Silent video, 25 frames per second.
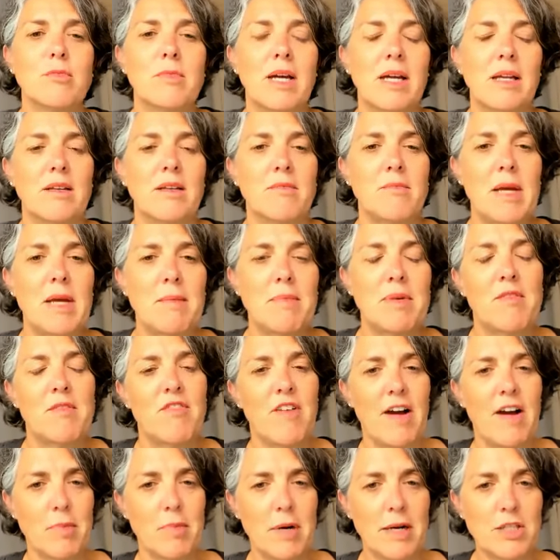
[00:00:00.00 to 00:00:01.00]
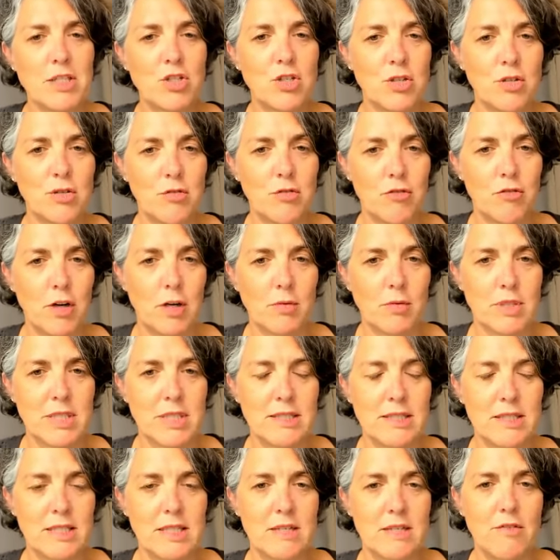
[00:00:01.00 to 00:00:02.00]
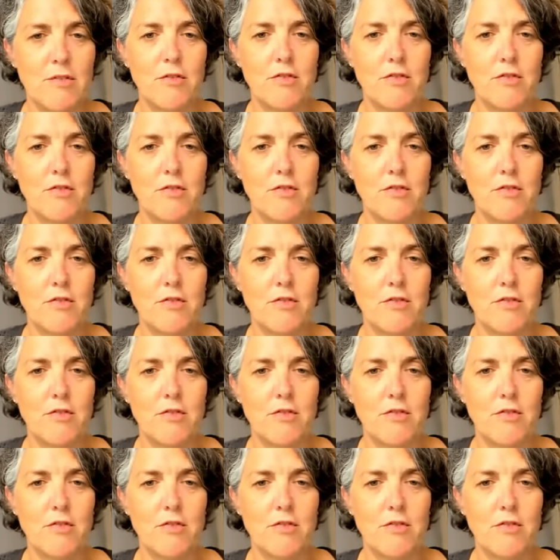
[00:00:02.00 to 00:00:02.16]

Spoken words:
and maybe vibrational frequency